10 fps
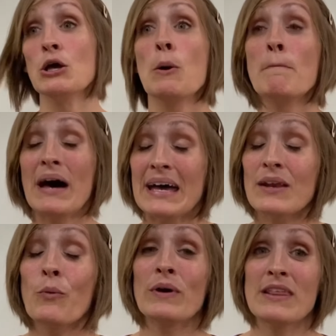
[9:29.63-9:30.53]
But
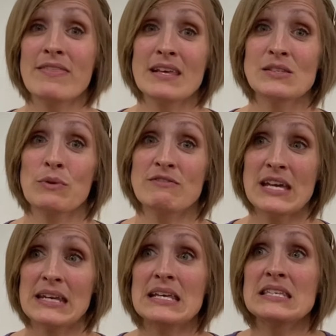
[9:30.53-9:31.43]
one of the things that we've
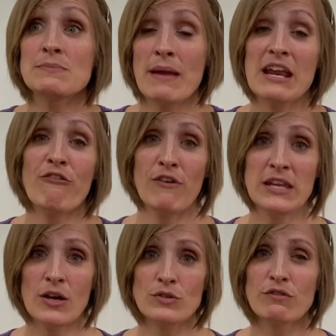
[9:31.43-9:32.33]
done is made
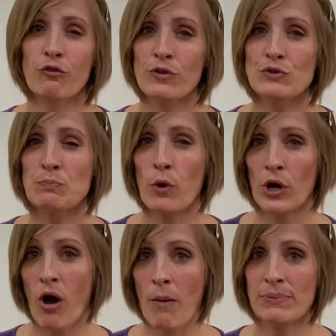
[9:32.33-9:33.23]
videos for those more
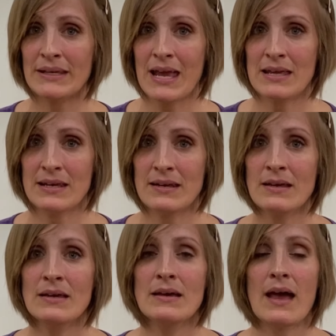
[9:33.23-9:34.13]
complicated
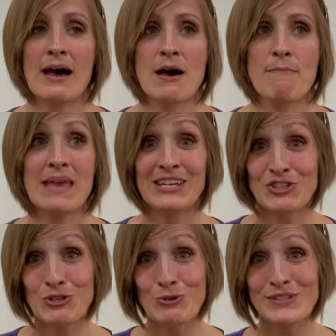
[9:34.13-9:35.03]

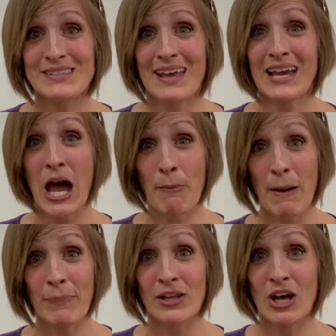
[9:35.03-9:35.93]
issues that come
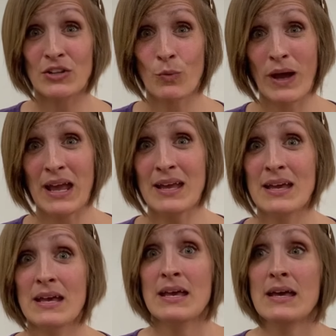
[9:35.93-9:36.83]
up along the
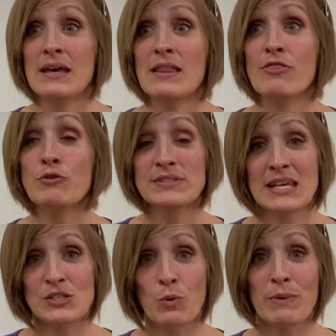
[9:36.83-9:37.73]
way. Those
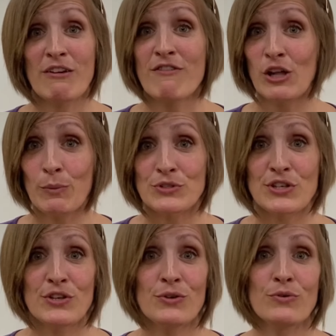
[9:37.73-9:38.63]
things will be available to
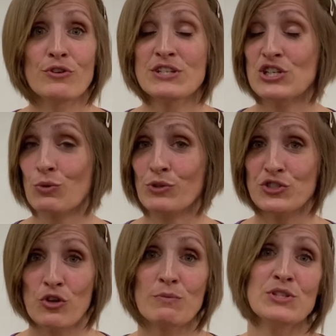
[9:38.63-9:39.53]
you. Your teacher will
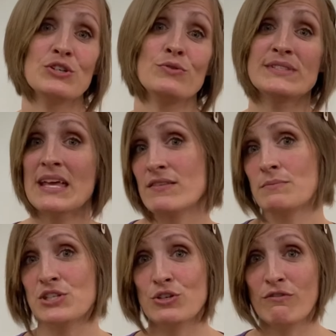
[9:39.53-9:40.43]
show them to you, send them
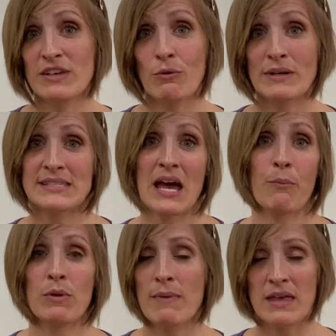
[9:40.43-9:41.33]
to you via WhatsApp.
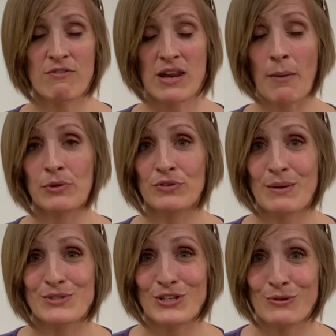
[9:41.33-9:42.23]
We may even upload them
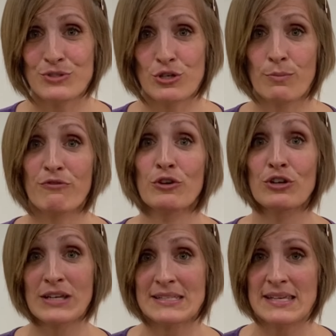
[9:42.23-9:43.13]
to YouTube for your
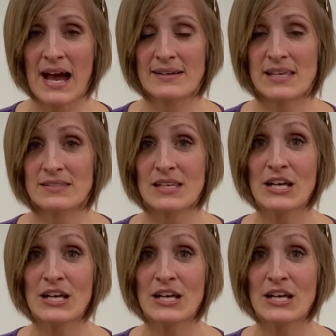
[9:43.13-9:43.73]
easy access.